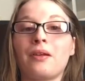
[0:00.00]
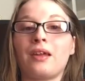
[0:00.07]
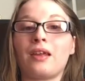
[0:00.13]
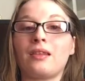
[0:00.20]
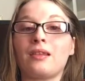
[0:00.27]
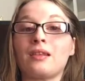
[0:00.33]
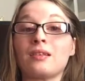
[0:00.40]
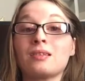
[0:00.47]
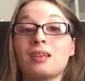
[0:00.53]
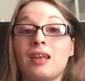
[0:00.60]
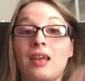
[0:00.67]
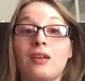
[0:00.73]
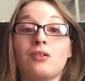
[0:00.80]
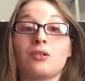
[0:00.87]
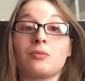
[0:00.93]
in this
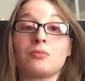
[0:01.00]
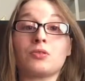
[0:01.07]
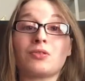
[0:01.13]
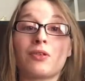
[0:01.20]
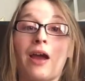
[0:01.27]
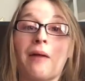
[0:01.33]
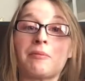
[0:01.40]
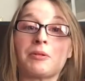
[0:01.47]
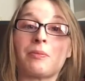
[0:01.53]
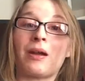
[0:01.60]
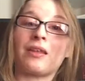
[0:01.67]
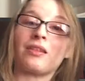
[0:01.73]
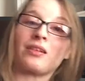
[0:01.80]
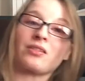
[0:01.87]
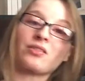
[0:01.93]
kingdom trapped
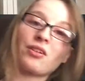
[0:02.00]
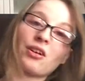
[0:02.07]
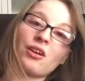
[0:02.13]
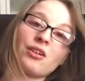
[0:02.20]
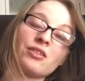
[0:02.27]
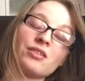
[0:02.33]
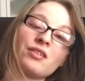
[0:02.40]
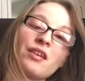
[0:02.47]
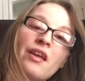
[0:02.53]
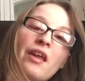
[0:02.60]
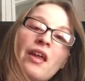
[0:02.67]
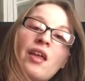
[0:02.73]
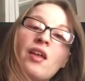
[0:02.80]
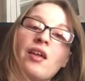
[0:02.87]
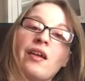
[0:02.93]
by this curse
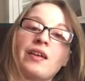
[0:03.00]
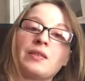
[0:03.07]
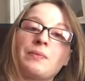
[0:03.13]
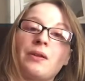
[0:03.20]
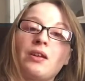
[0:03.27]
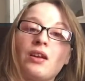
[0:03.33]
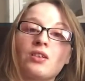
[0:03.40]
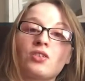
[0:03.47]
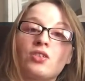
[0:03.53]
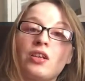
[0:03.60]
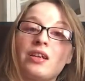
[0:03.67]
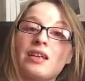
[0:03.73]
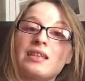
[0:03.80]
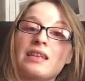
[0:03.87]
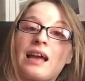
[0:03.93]
is because
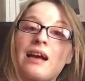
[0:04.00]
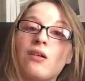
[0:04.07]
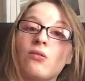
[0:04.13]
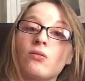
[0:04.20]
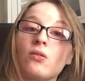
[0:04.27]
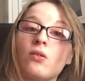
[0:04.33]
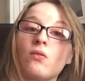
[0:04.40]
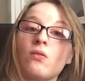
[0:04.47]
she is out